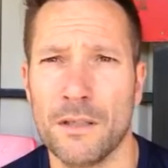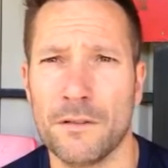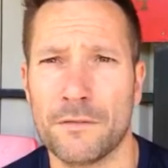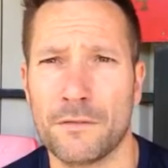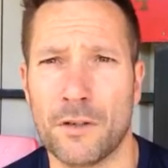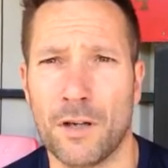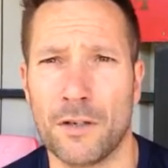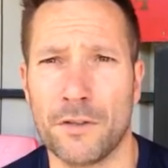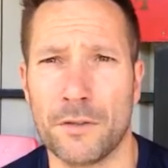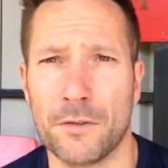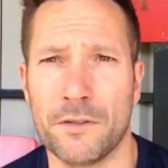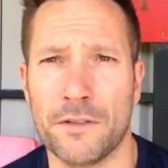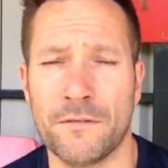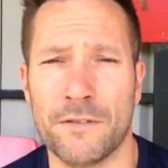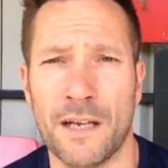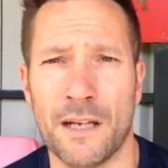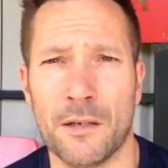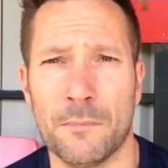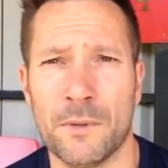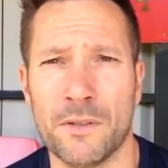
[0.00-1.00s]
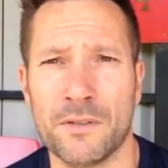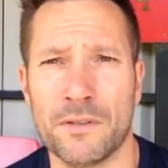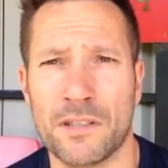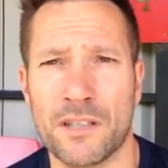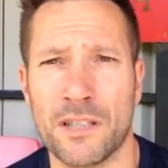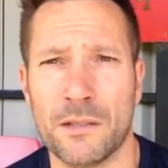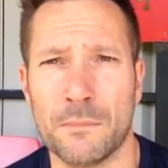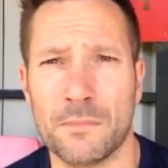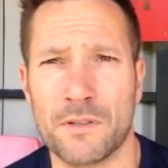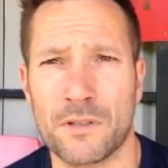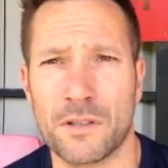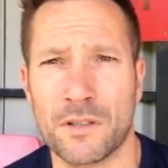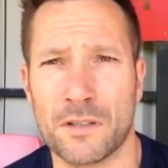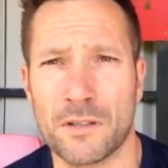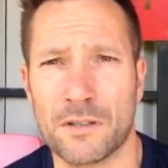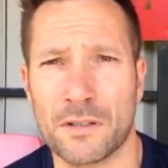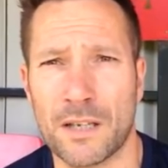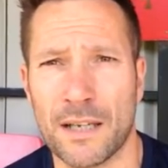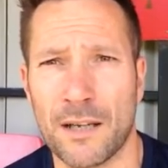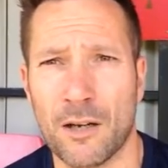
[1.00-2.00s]
for our new development team
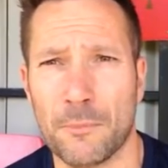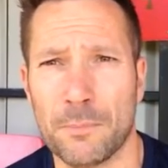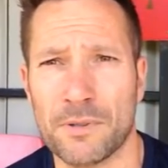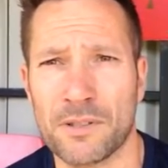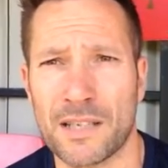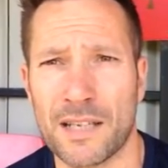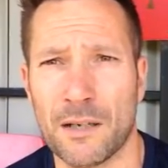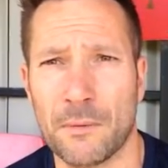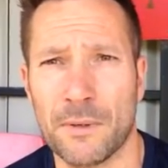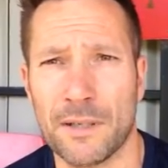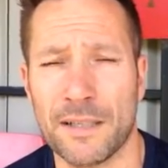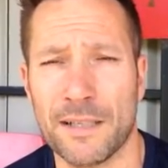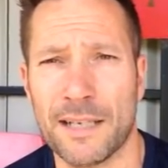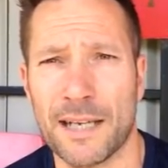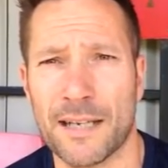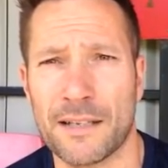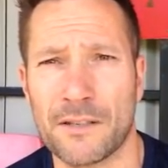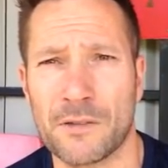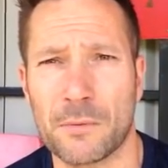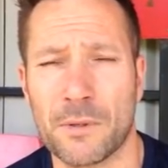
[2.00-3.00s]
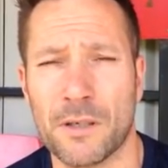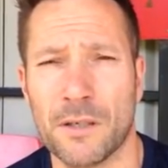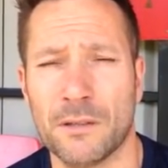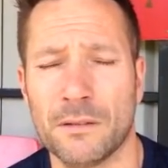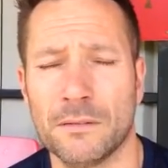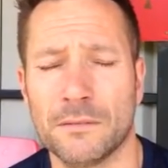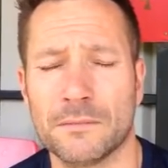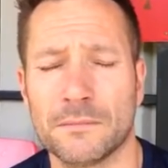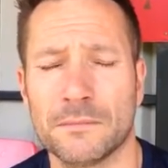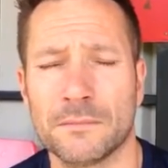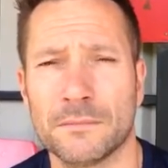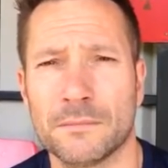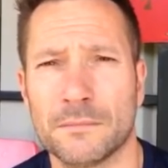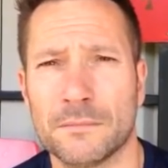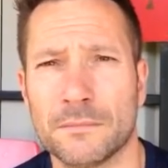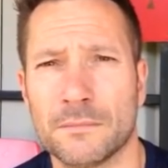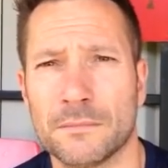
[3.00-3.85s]
to help us out when he can as well. Yeah.